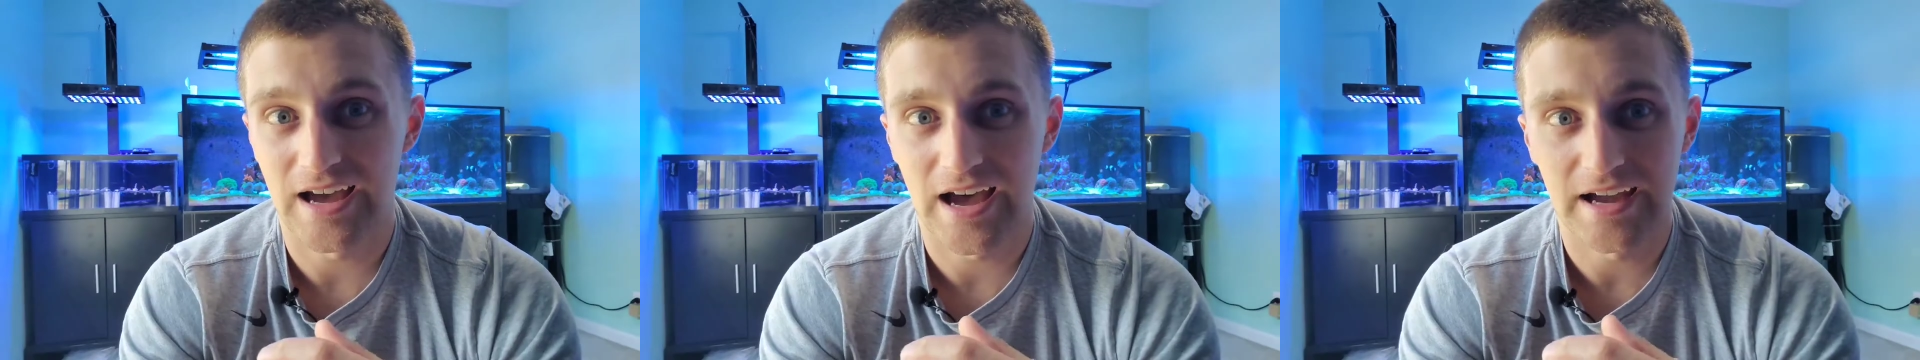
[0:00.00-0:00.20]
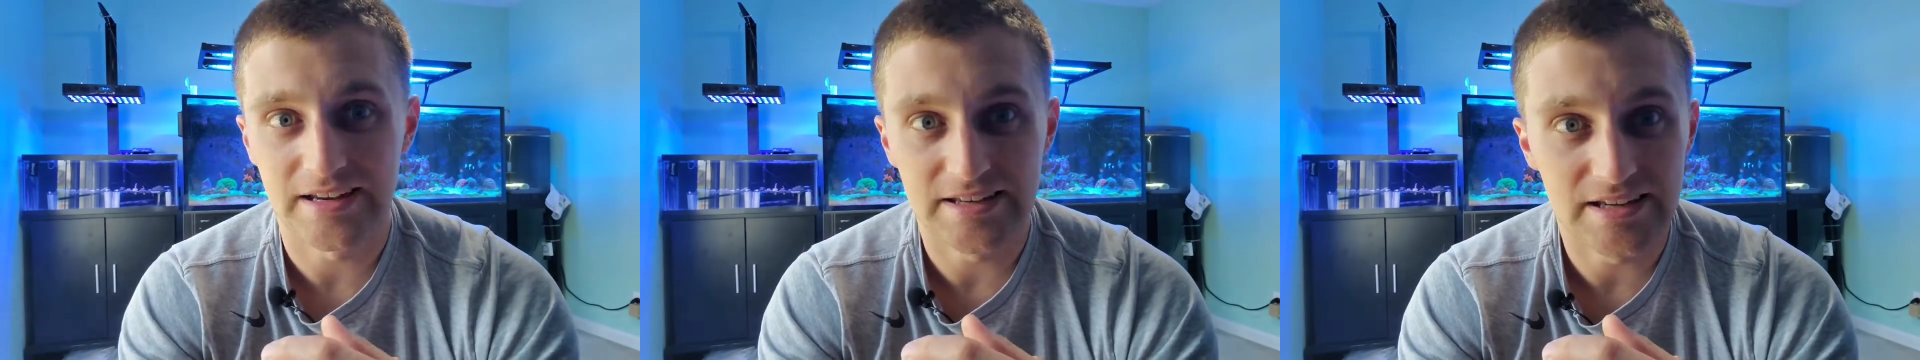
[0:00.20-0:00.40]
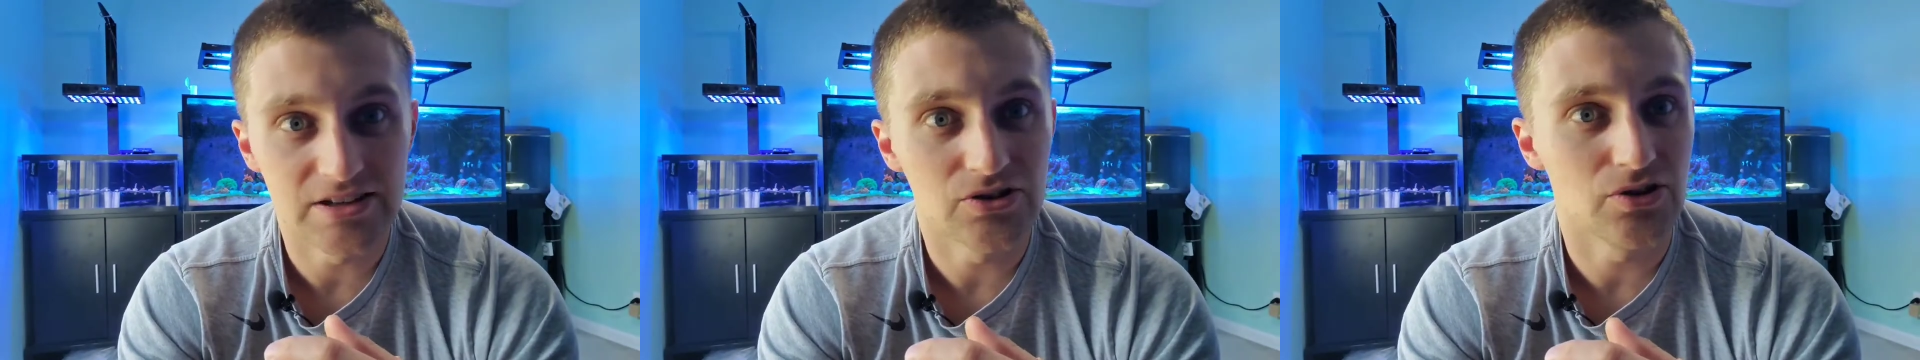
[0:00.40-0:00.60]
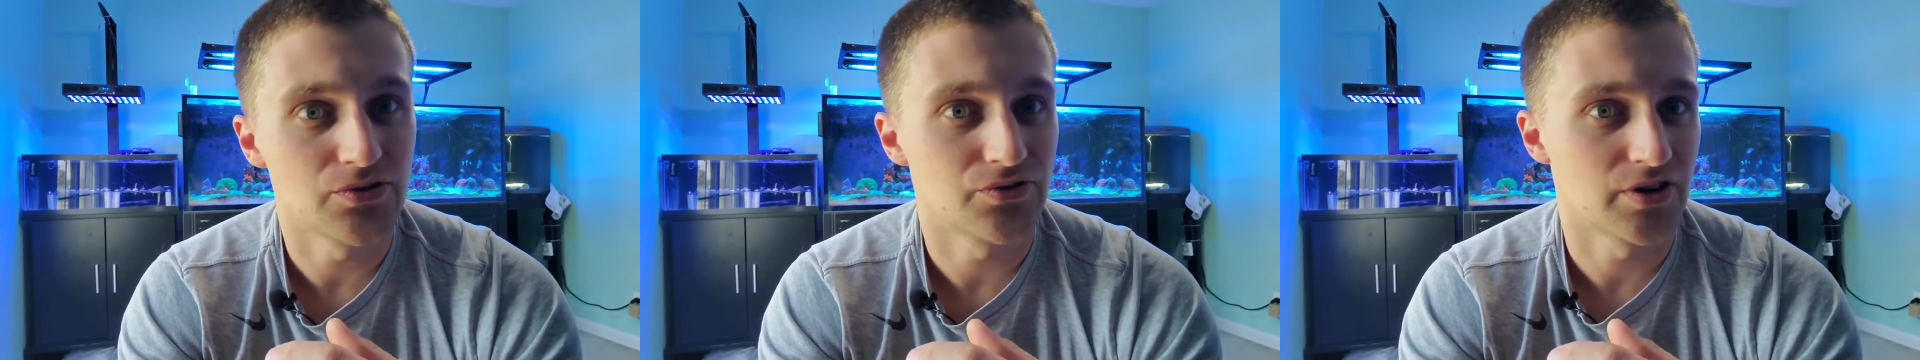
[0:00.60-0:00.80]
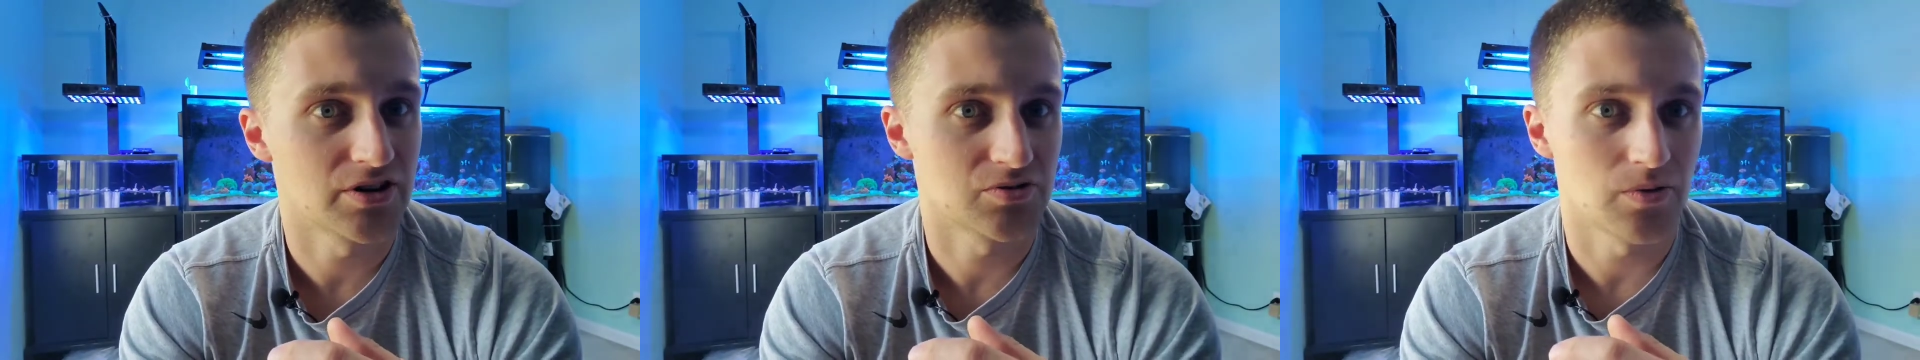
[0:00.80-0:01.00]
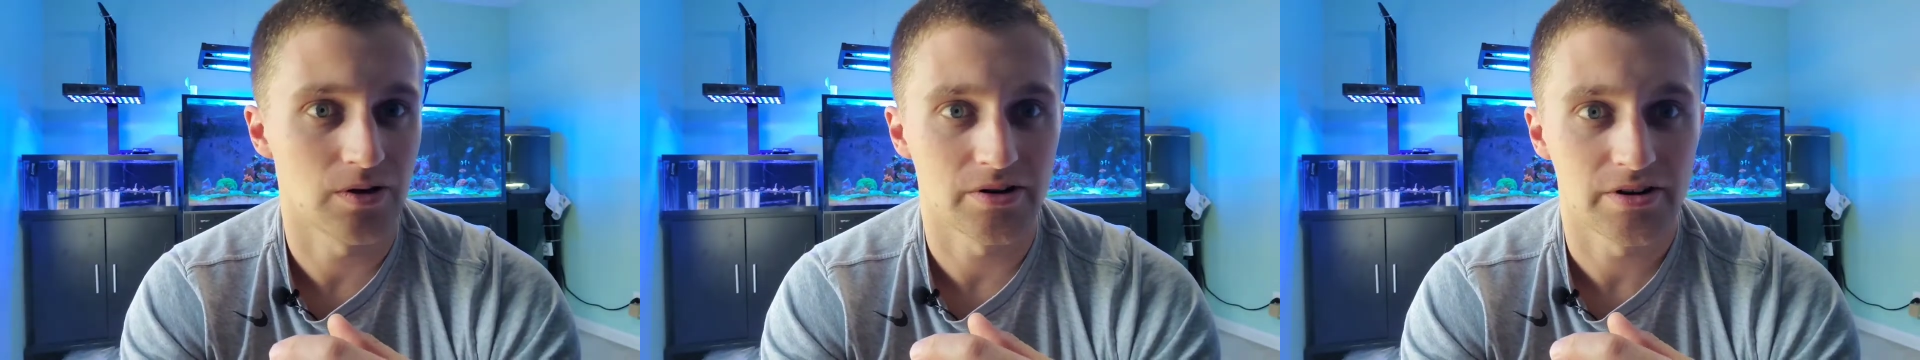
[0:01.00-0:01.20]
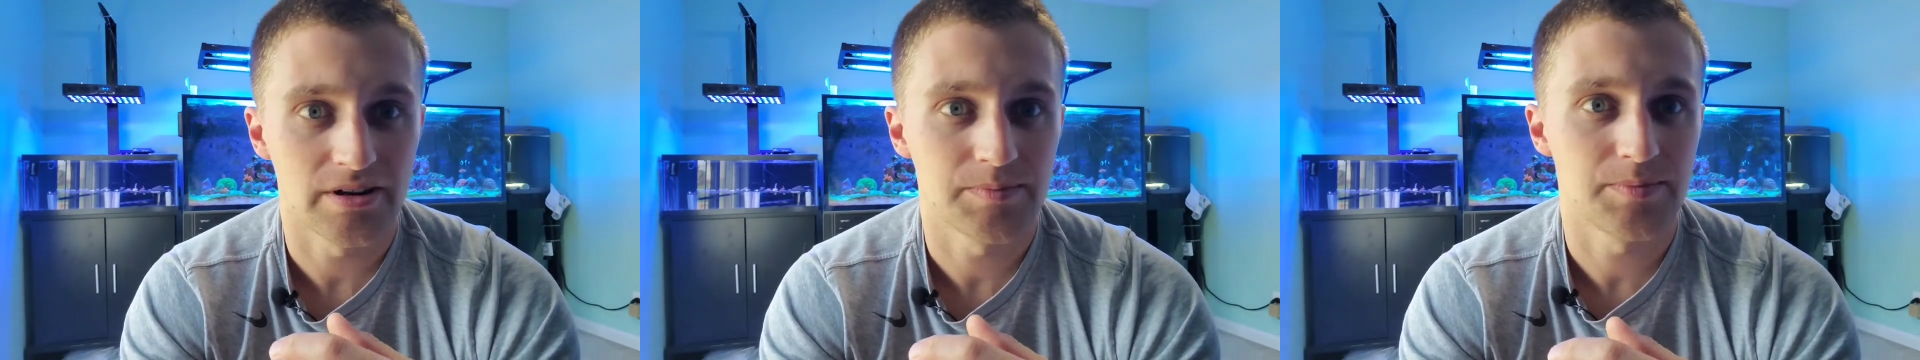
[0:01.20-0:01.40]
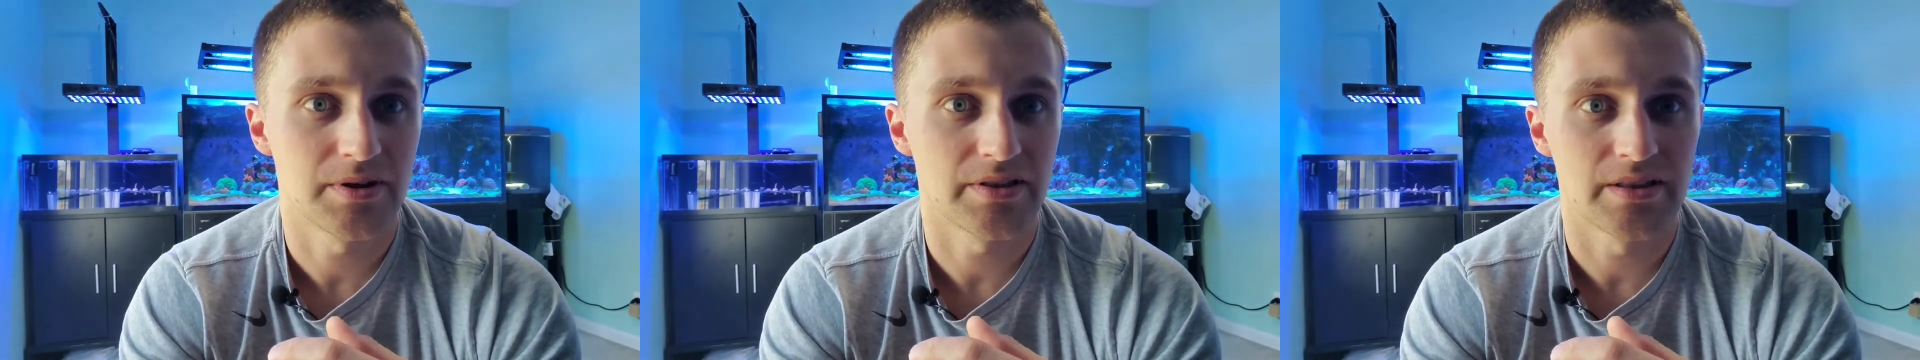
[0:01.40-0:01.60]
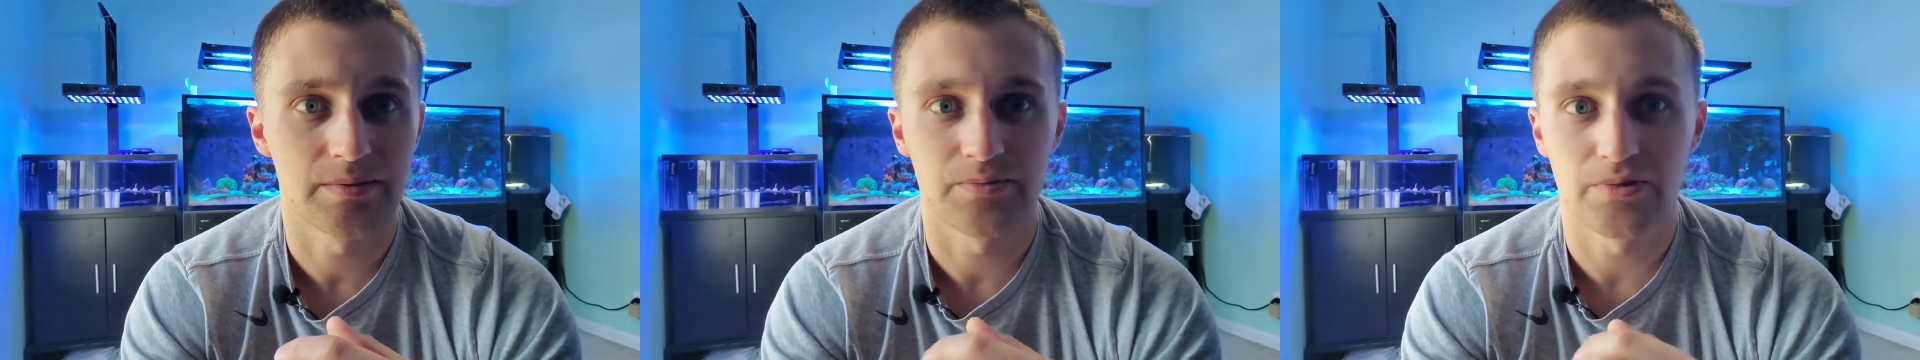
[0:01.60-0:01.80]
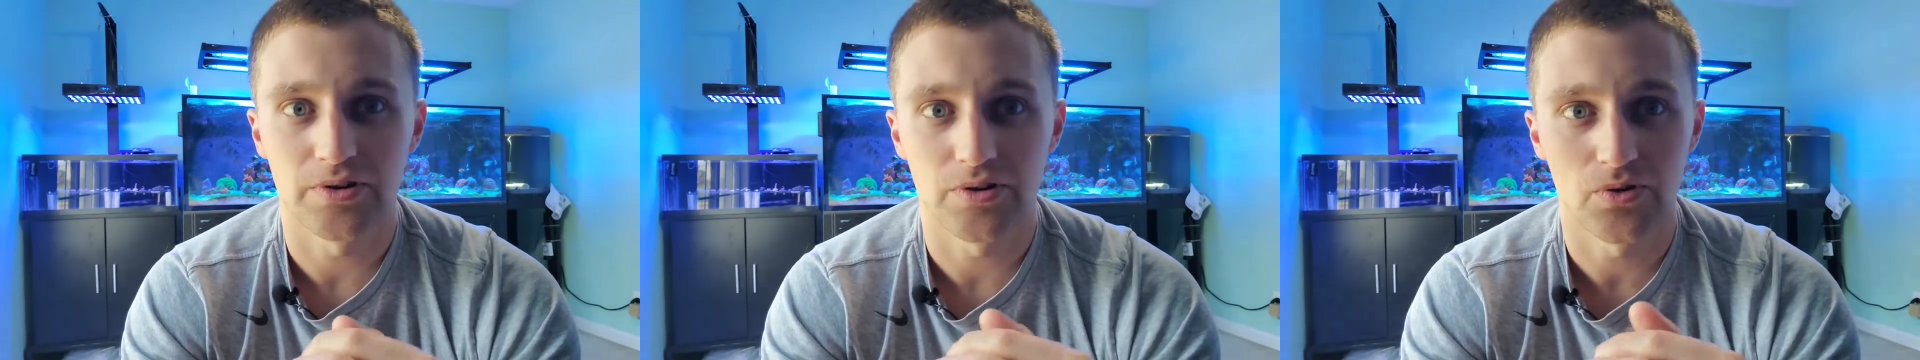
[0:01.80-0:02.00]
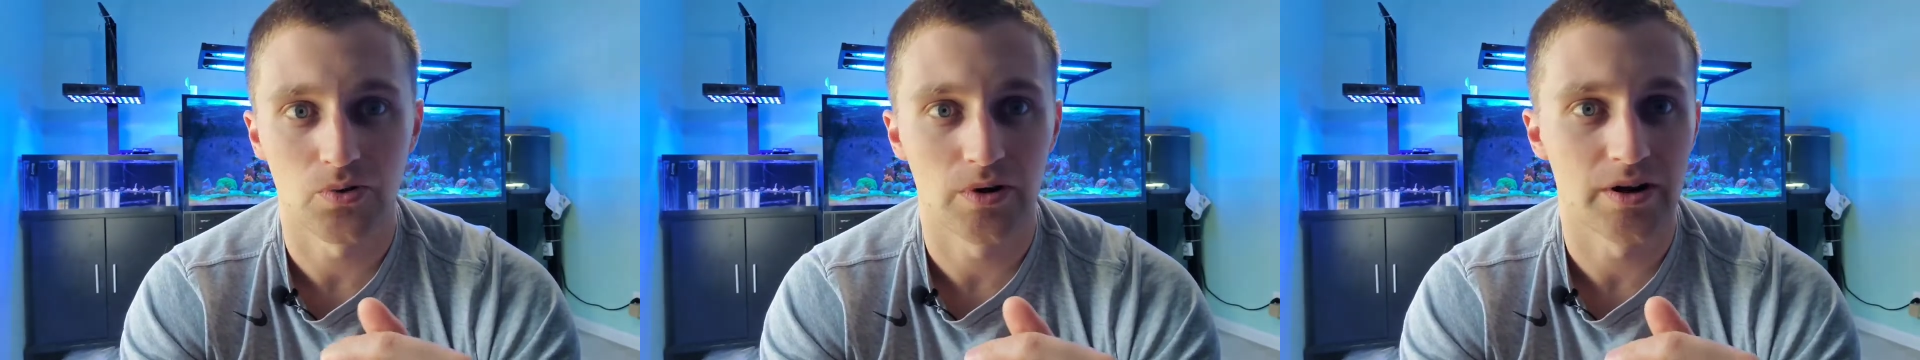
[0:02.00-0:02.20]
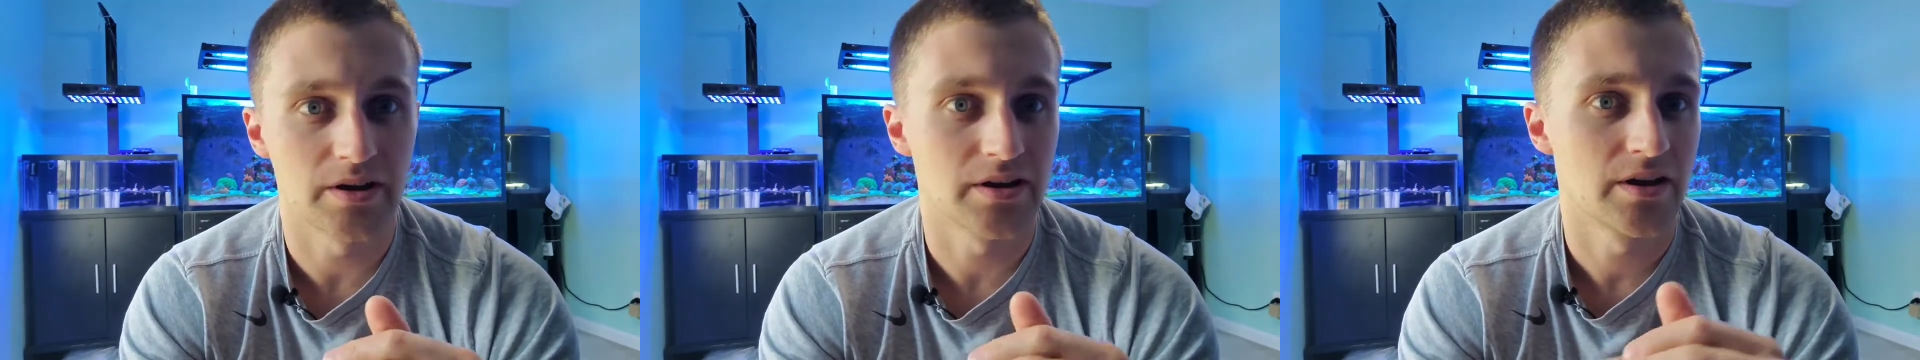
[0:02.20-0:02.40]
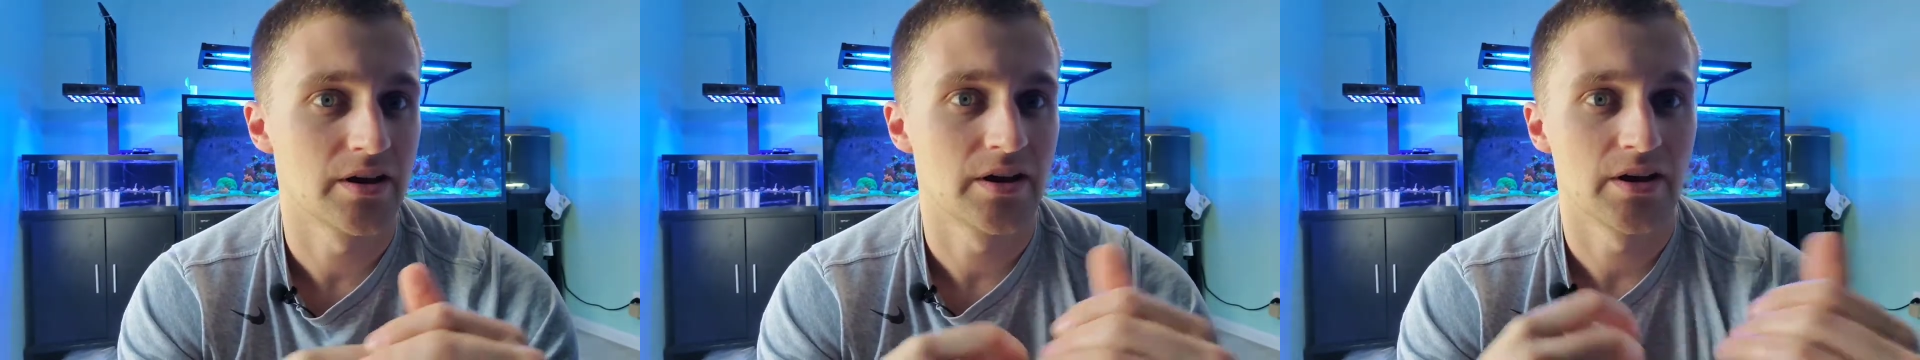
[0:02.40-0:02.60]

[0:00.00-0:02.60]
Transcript: I did do a freshwater dip on them real quick